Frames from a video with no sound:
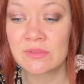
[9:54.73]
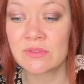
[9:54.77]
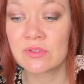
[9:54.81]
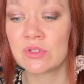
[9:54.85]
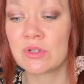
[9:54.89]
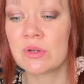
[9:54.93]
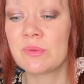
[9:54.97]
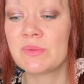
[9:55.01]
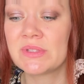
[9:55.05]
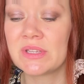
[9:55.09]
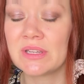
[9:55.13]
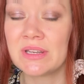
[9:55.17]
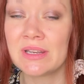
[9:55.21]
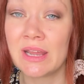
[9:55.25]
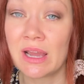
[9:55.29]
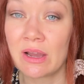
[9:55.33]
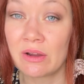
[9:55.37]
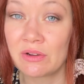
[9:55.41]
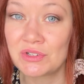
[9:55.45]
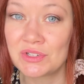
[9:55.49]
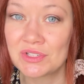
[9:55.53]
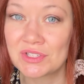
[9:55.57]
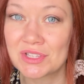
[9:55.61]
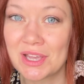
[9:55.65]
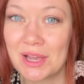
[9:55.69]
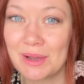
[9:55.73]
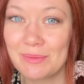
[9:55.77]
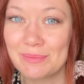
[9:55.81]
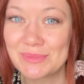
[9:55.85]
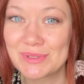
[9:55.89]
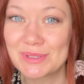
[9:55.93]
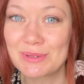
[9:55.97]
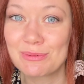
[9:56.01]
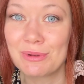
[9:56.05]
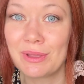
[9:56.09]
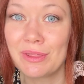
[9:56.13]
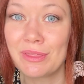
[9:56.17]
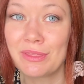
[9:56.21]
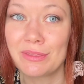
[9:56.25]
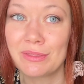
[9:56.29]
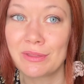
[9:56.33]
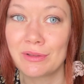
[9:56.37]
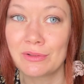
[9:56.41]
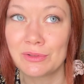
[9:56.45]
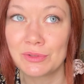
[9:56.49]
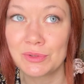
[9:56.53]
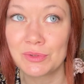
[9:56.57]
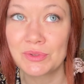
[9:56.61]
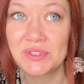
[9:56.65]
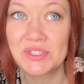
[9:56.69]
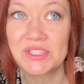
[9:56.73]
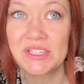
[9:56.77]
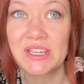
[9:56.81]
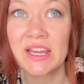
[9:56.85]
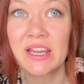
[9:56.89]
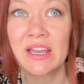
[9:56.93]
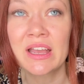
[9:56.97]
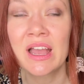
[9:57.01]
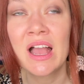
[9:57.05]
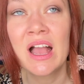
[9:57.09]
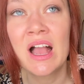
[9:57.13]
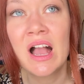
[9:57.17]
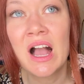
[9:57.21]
strips and now it just comes with the glue stick.